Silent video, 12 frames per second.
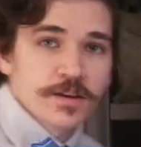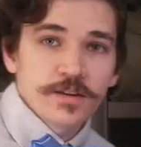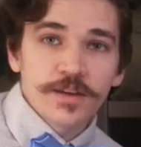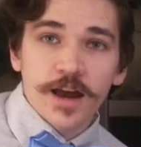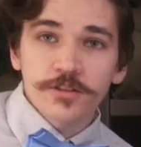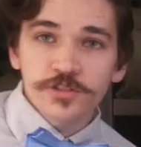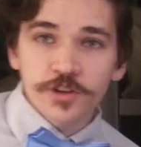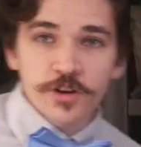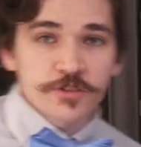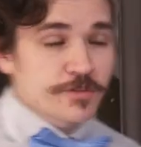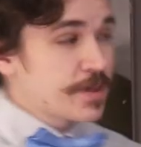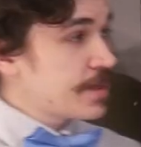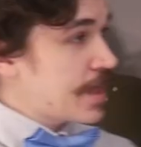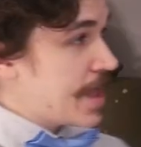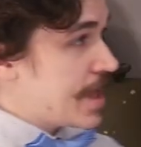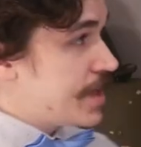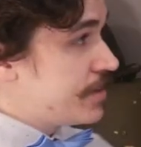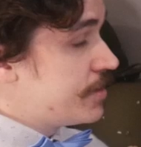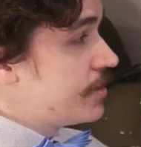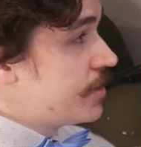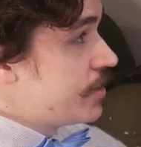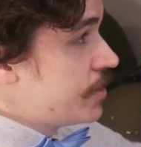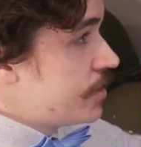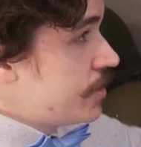Now, starting from the head,
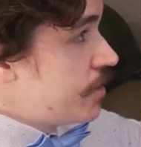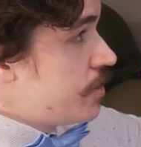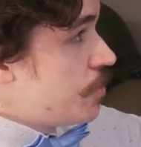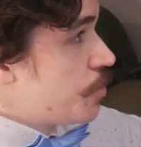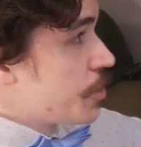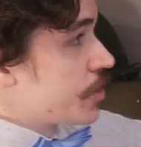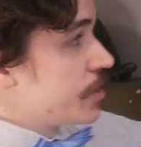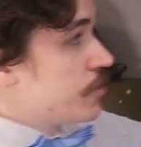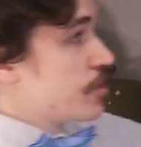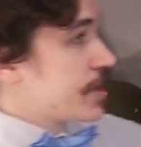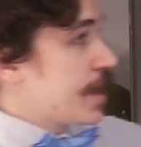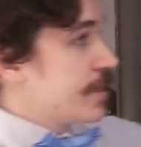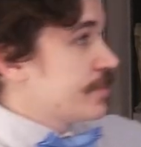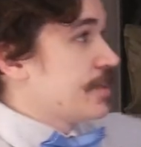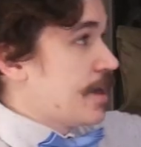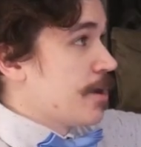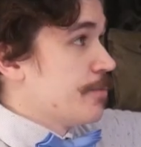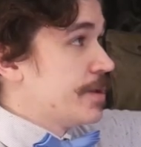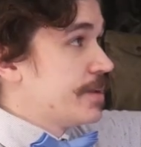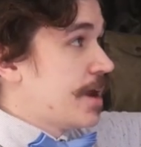we're going to look at the helmet.